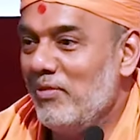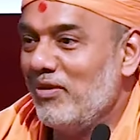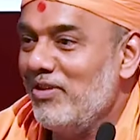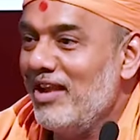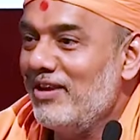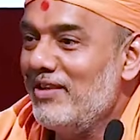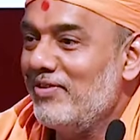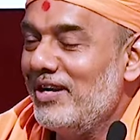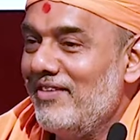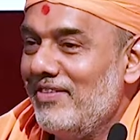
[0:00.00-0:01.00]
But we have a
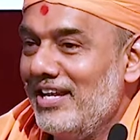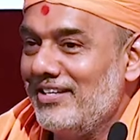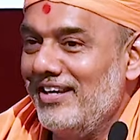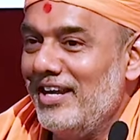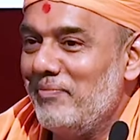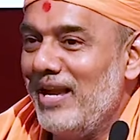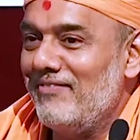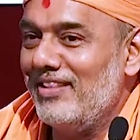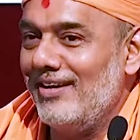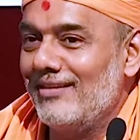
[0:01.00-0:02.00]
different definition. Let me
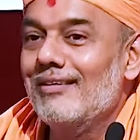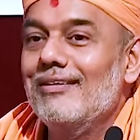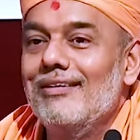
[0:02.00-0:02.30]
end with it.